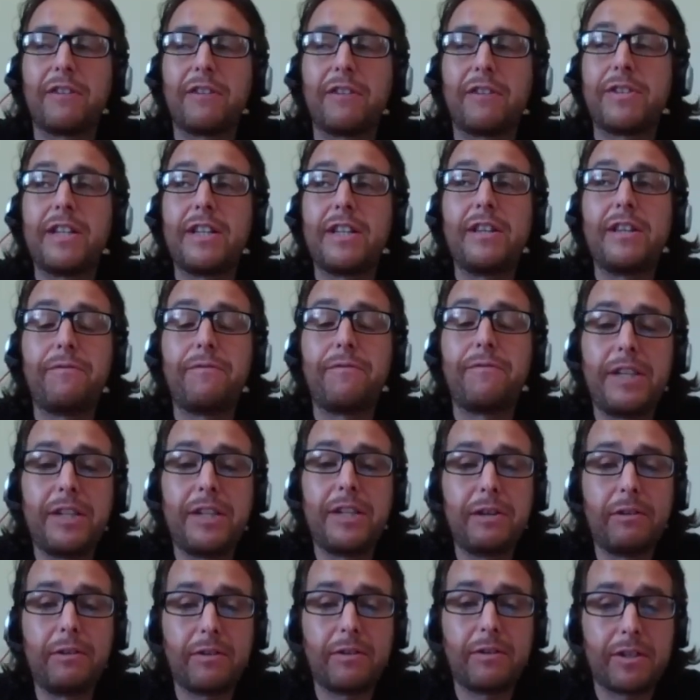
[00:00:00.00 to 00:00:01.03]
I've seen the
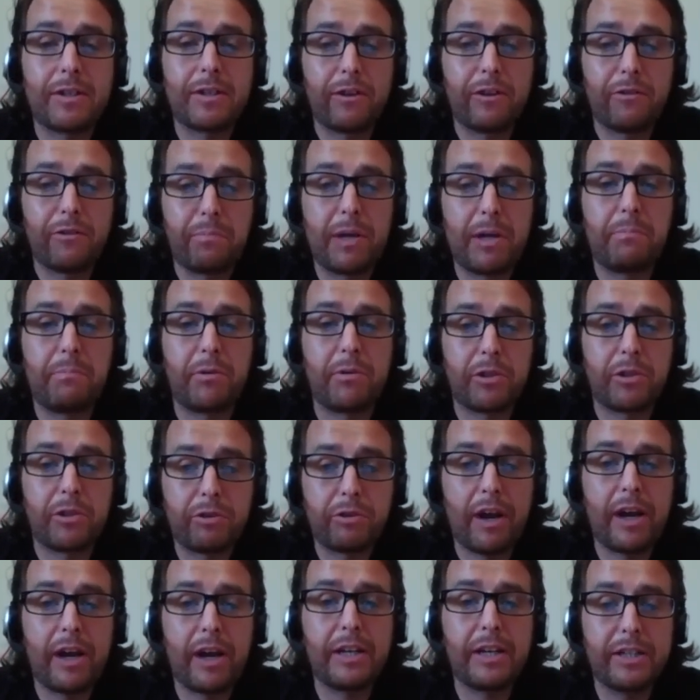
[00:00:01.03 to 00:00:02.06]
videos of people
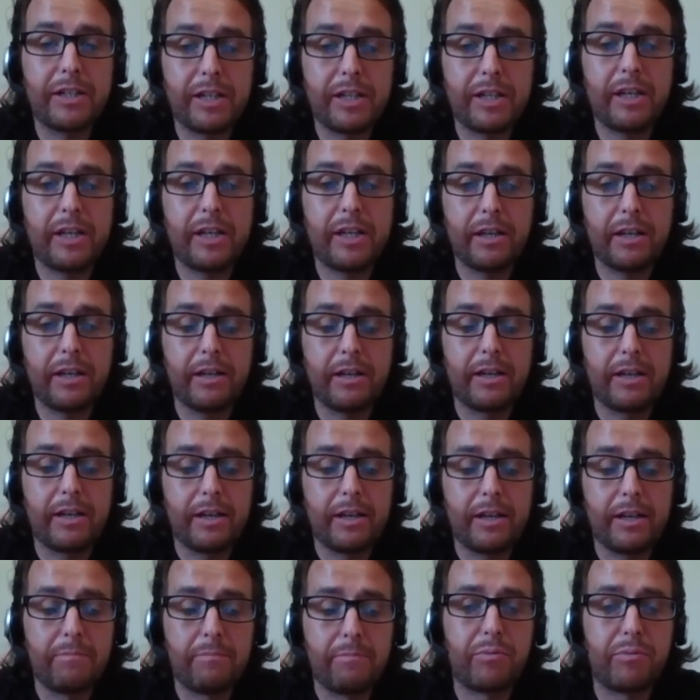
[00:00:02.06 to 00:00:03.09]
trying to
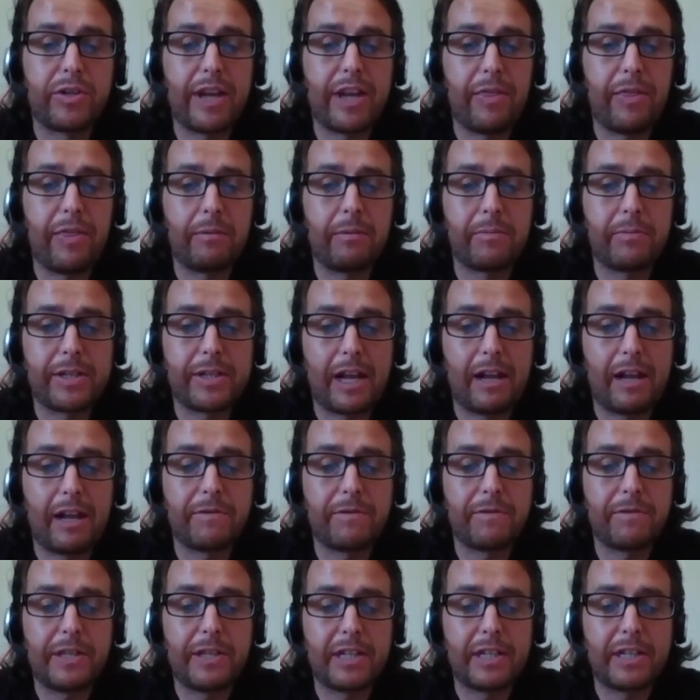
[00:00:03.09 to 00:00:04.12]
present themselves
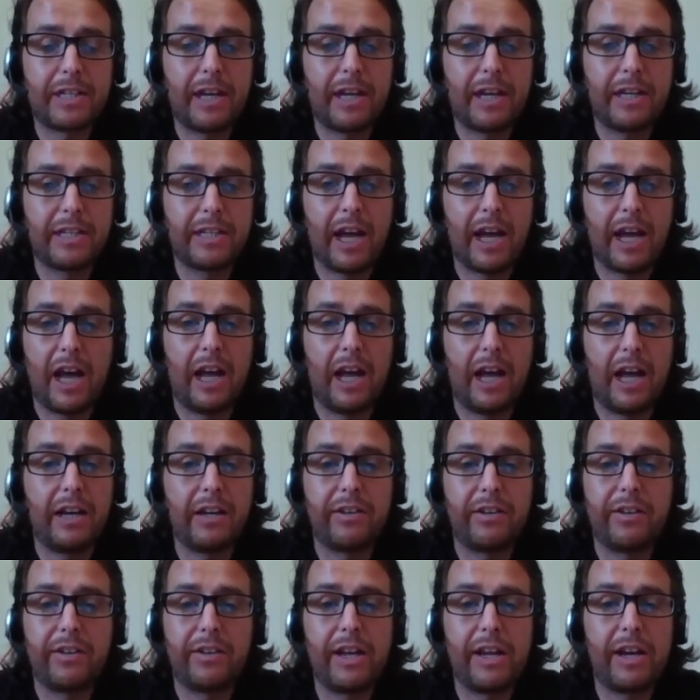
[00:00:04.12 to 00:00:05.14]
in this light,
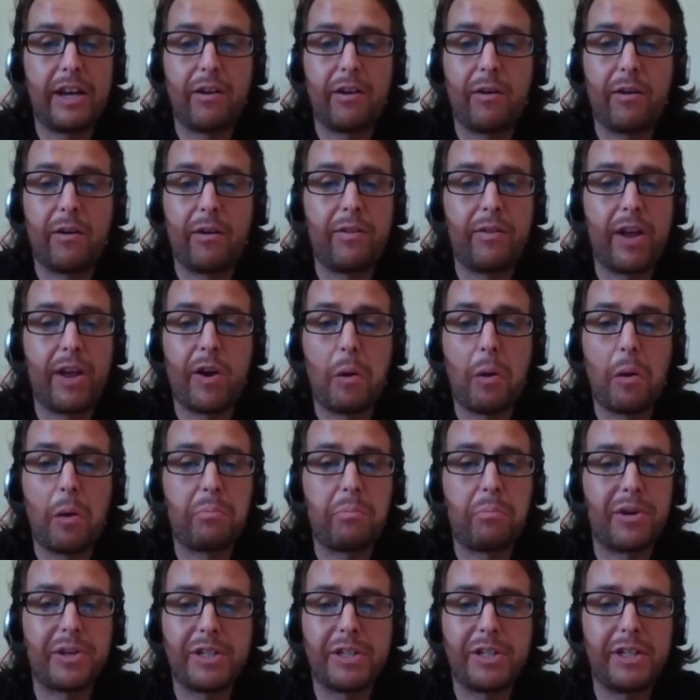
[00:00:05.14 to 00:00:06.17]
and they're not
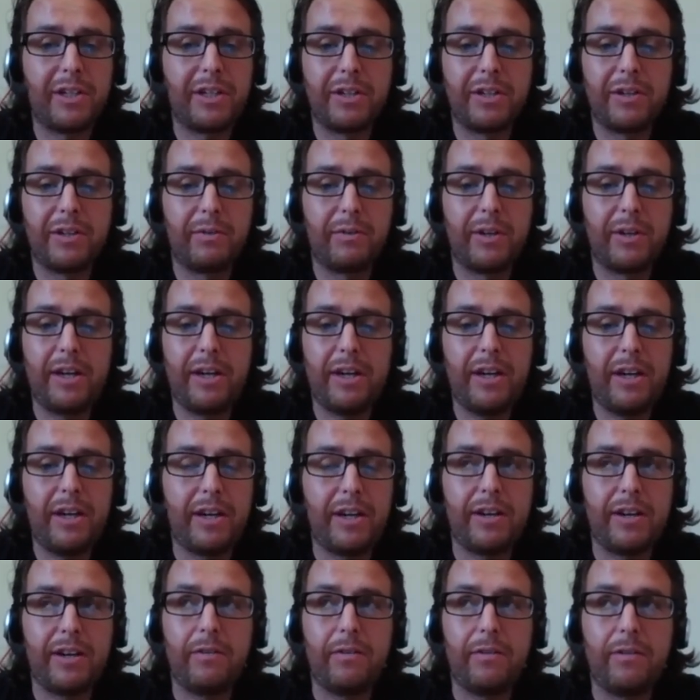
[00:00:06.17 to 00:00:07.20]
pretty. Where
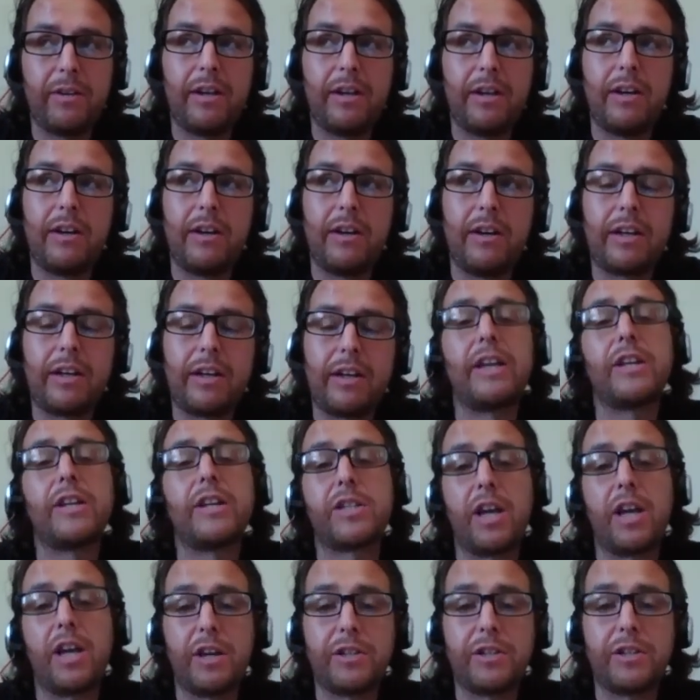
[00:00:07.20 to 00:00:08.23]
get
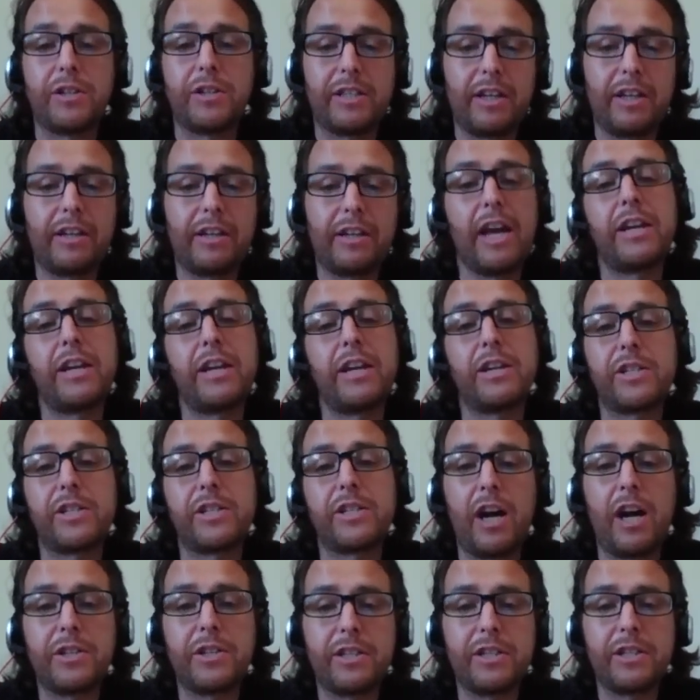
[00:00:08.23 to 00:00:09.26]
your
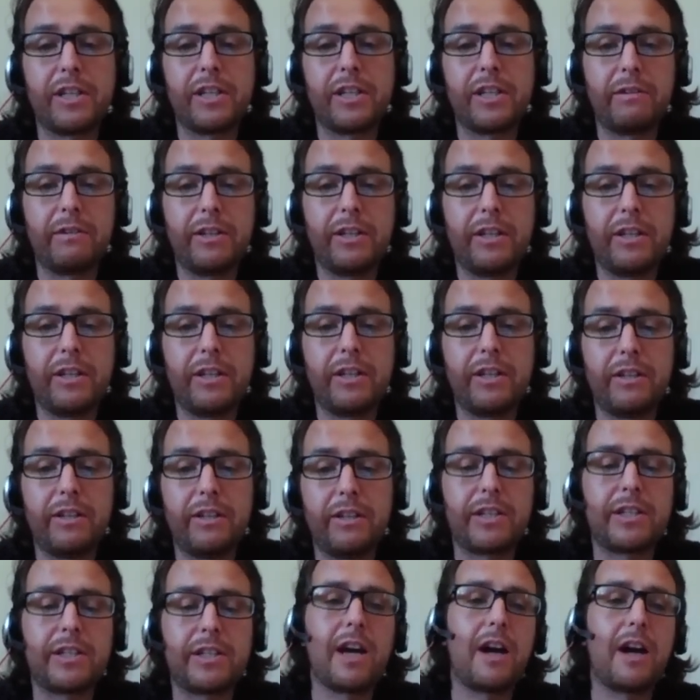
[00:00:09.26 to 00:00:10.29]
sergeant down here.
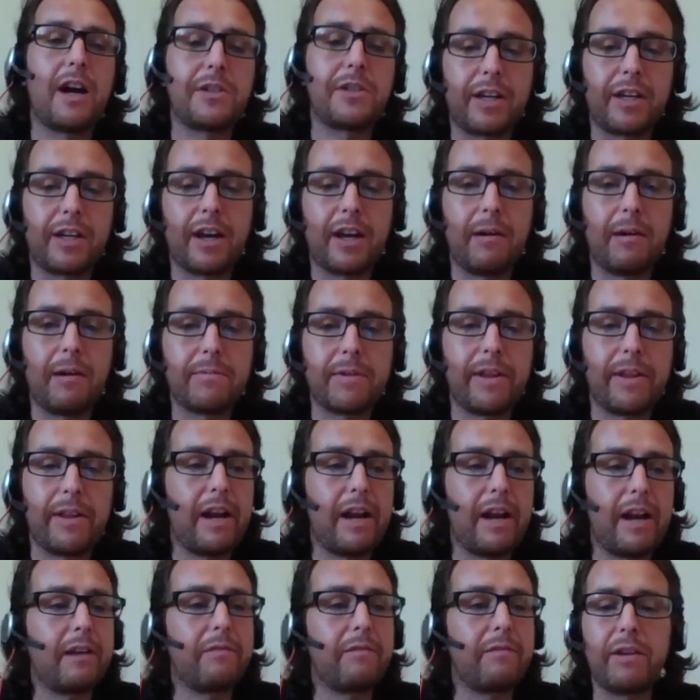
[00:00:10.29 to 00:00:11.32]
The sergeant comes, and they're
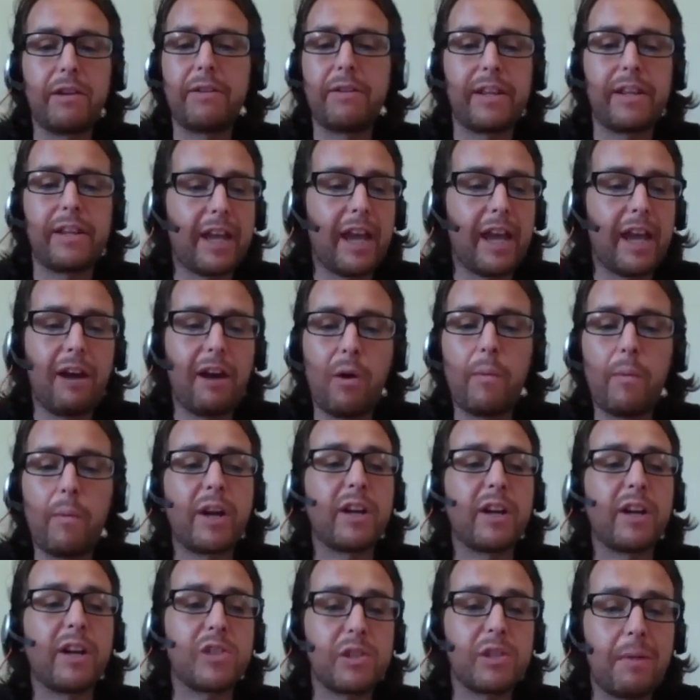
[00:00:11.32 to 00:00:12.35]
like, "Right, you either get out, or we're
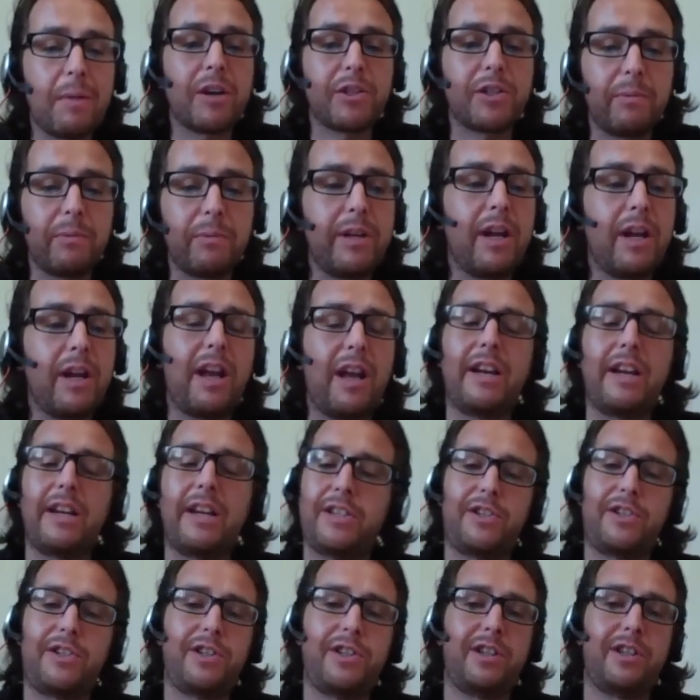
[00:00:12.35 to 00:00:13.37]
going to smash the window." Yeah.
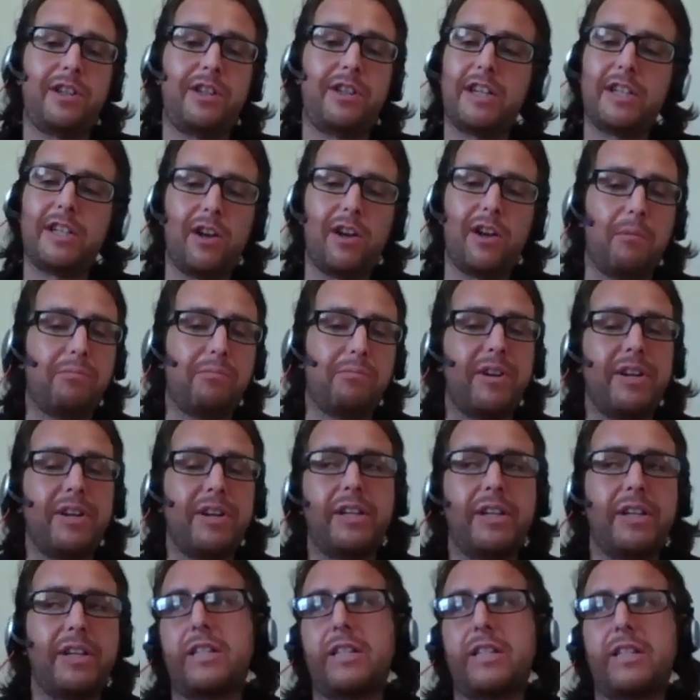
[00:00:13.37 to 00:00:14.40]
It's not
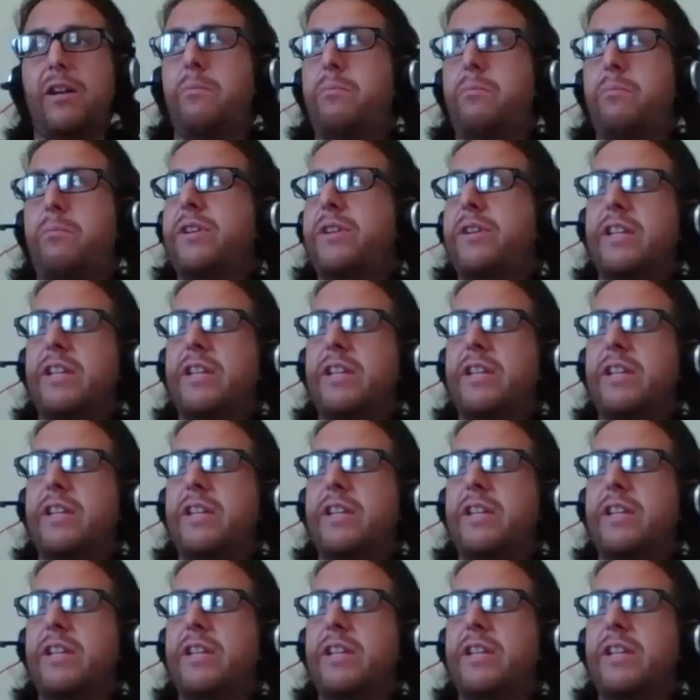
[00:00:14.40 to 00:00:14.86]
pretty. It's not pretty.